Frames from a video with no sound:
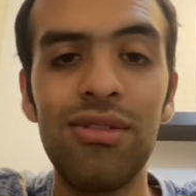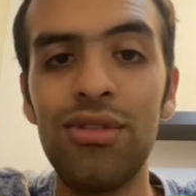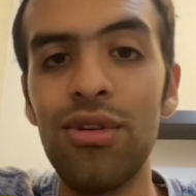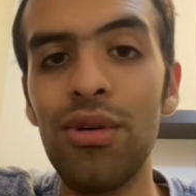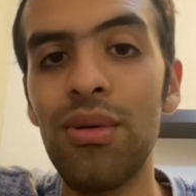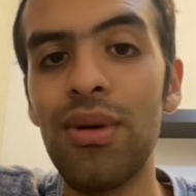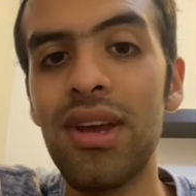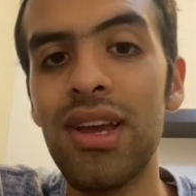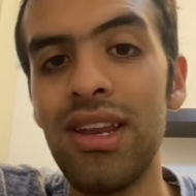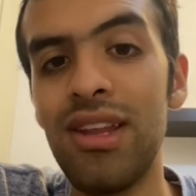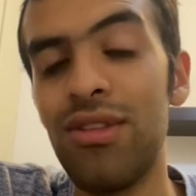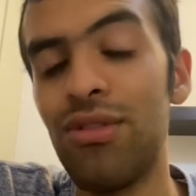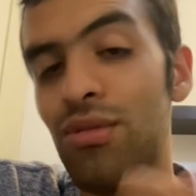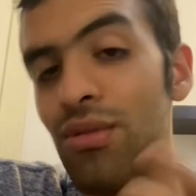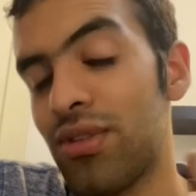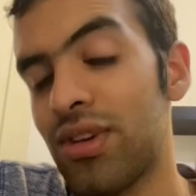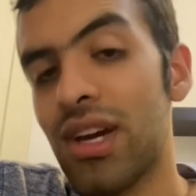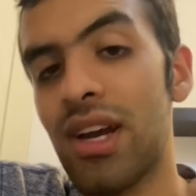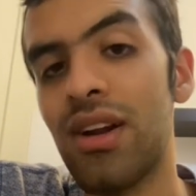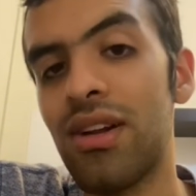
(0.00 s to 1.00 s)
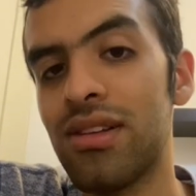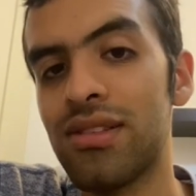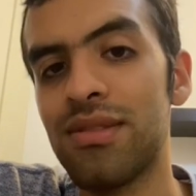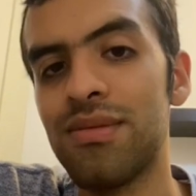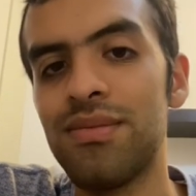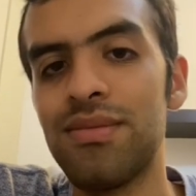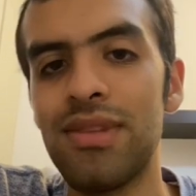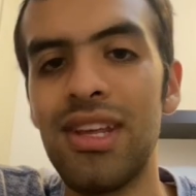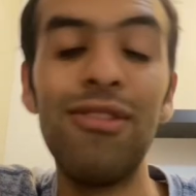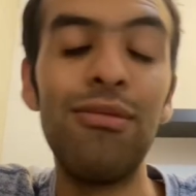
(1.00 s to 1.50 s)
token into Charles
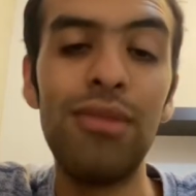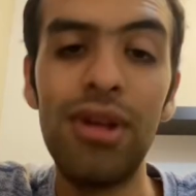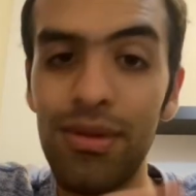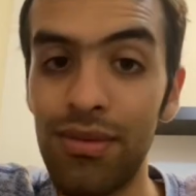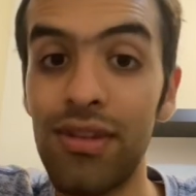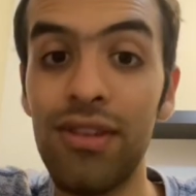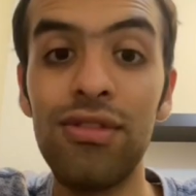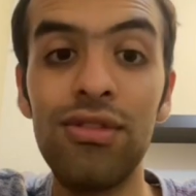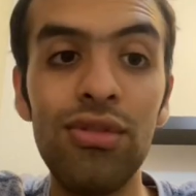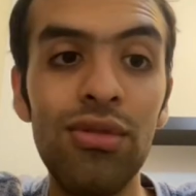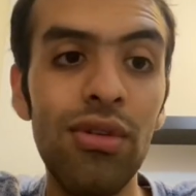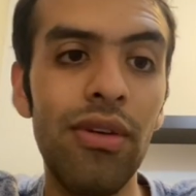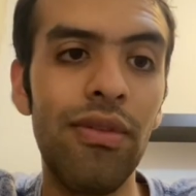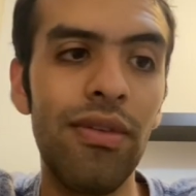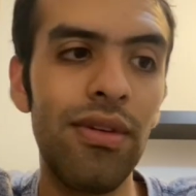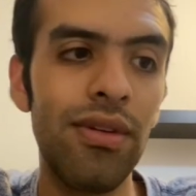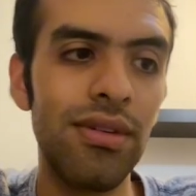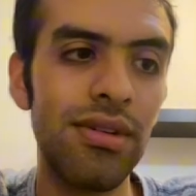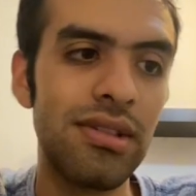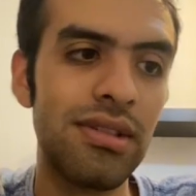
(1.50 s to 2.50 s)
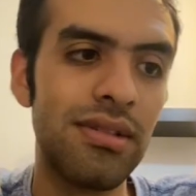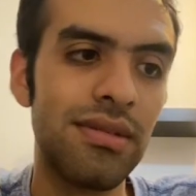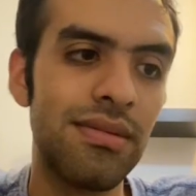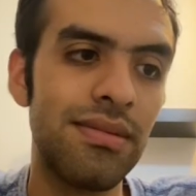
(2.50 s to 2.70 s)
in main phase 2, of course.